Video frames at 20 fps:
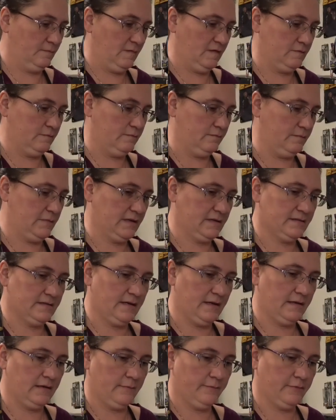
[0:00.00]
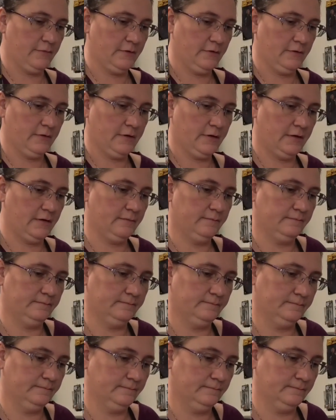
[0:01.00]
Mix that up real good.
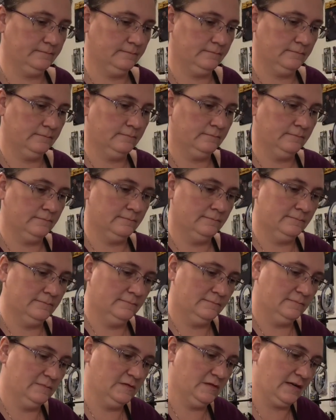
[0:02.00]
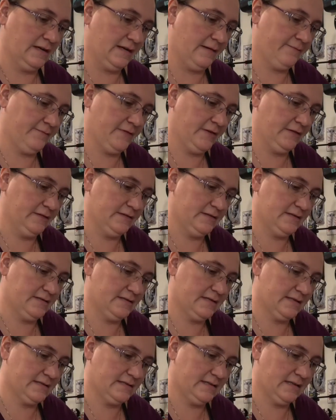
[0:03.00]
Alright, I filled these
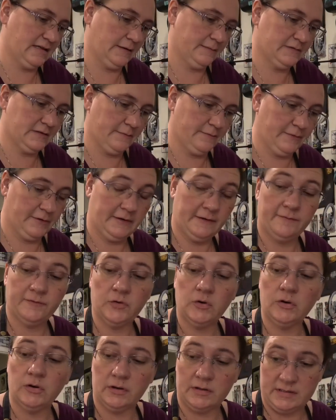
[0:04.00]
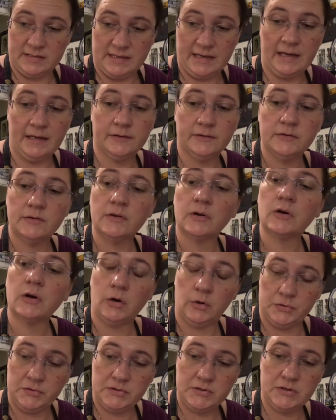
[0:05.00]
Dixie cups up pretty full because I gotta do the
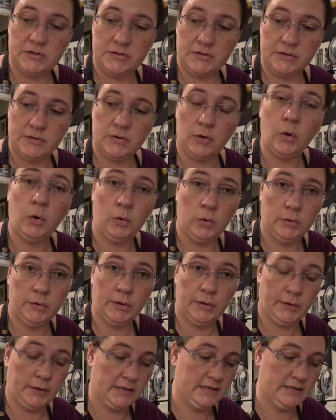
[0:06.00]
coaster holder